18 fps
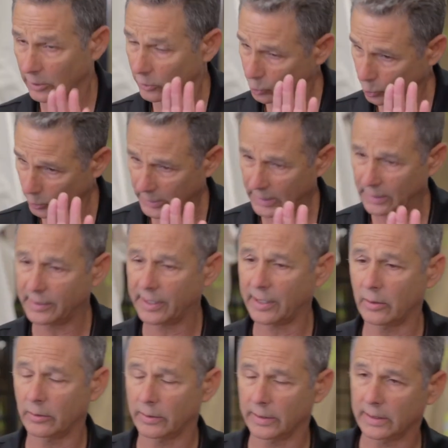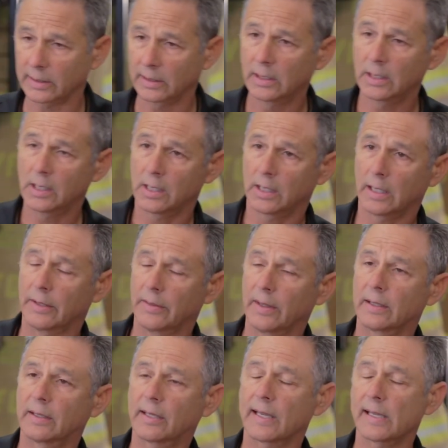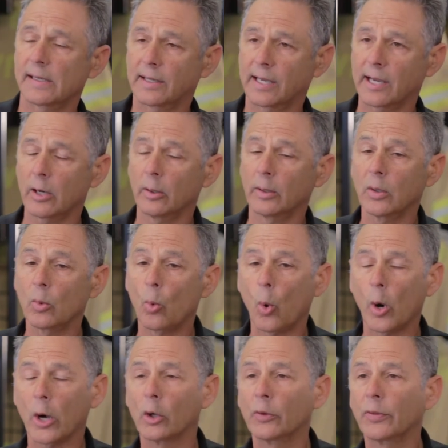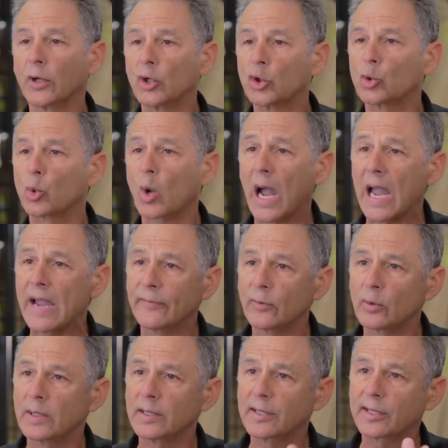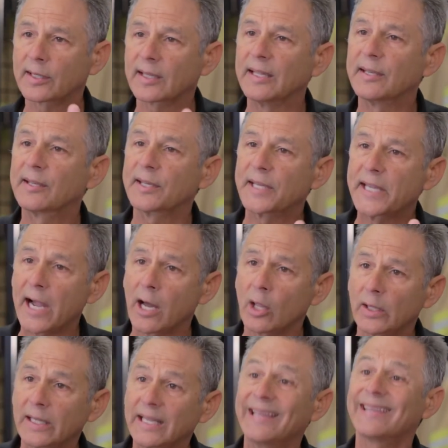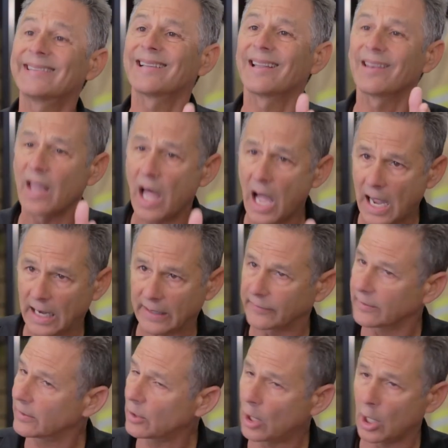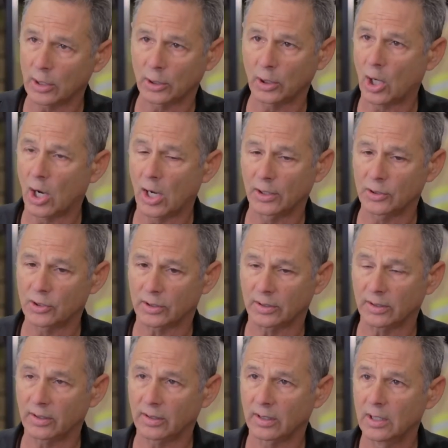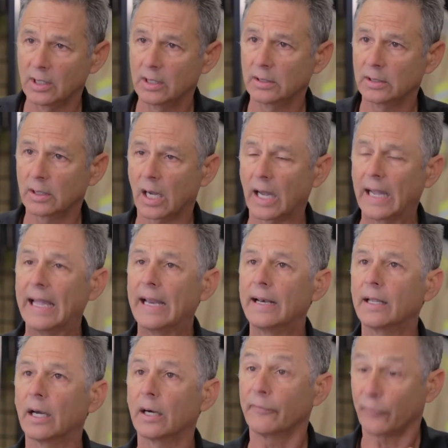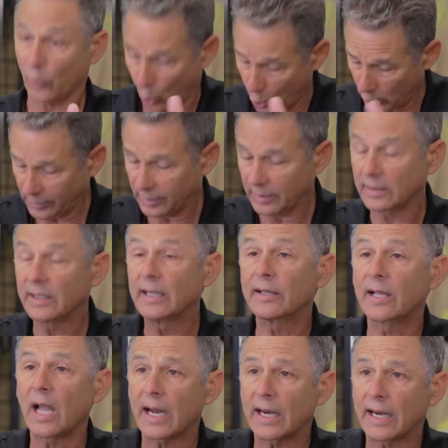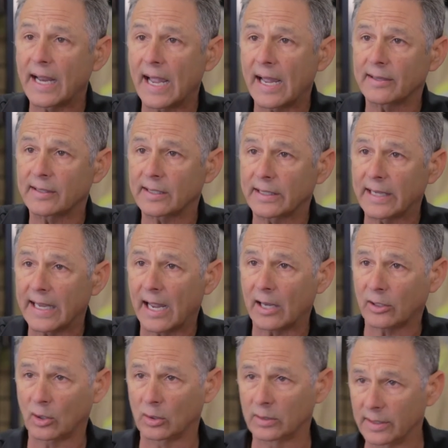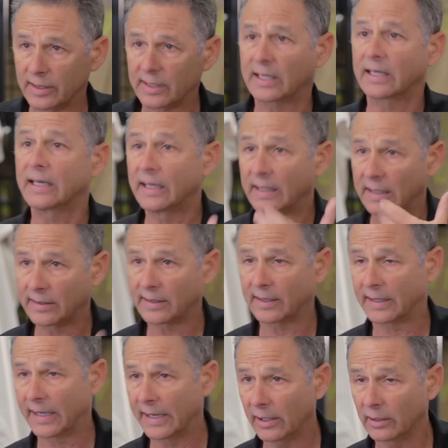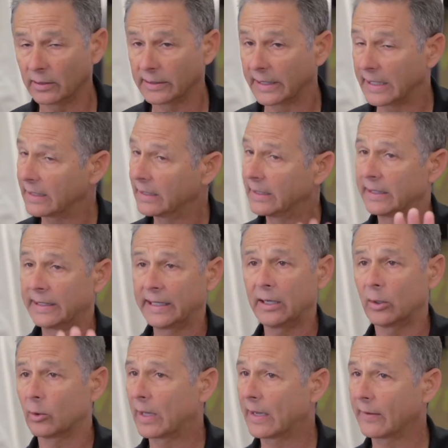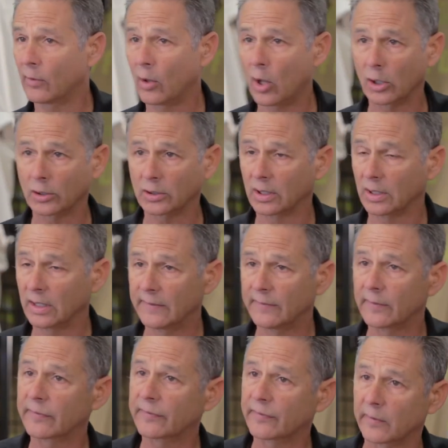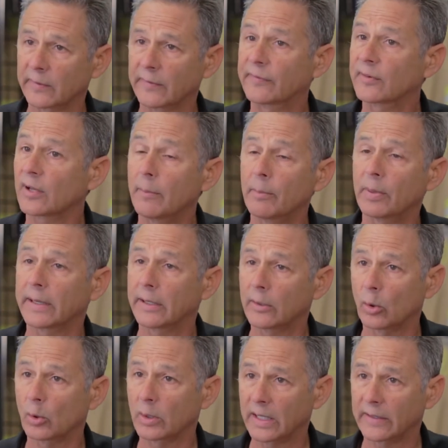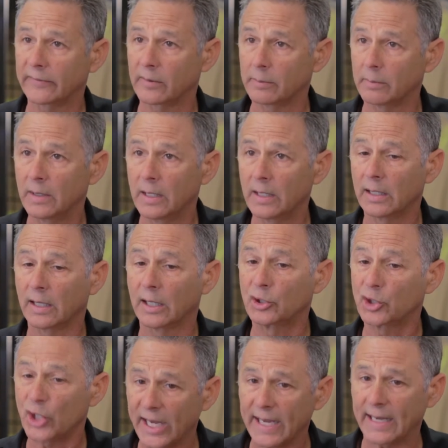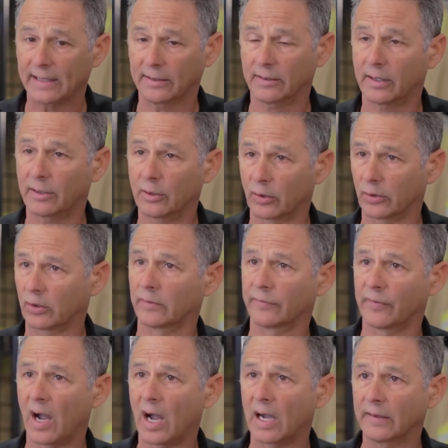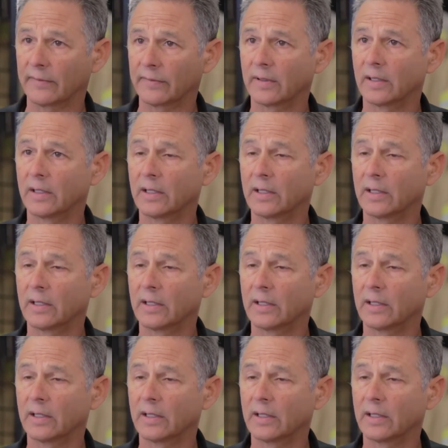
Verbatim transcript: Here's where it gets hairy. It gets hairy where the driver is, is yelling, he's alive, he's not unconscious. And of course, he's got an acid gas on his skin and he's inhaling it. He don't have long to live, if so if somebody don't give him a chance to survive.